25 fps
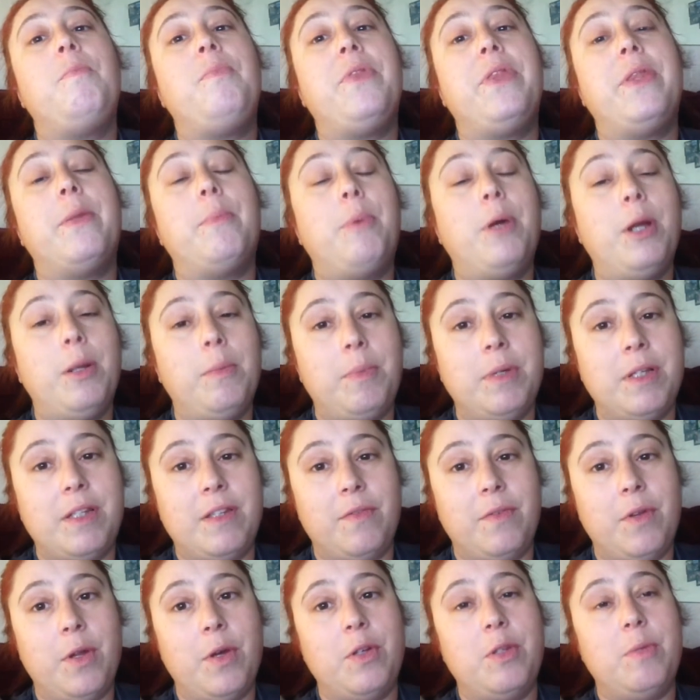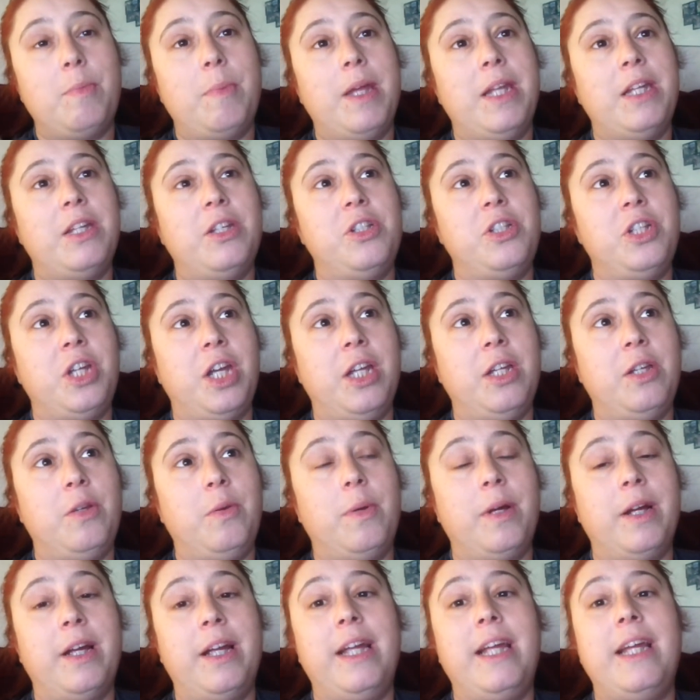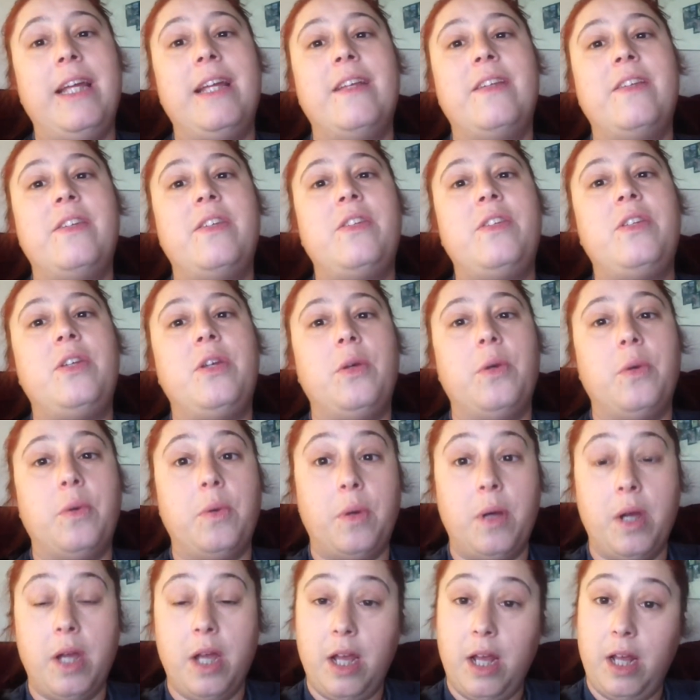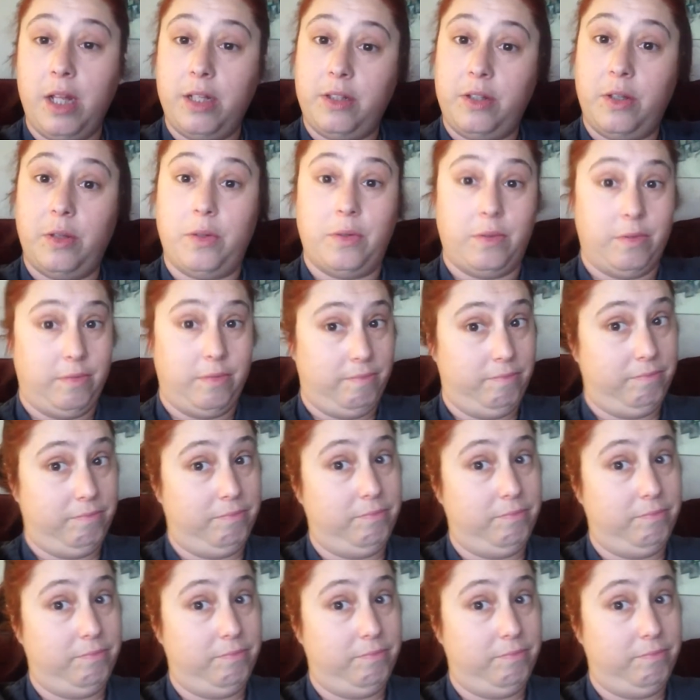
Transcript: The purpose of no spend to January is to to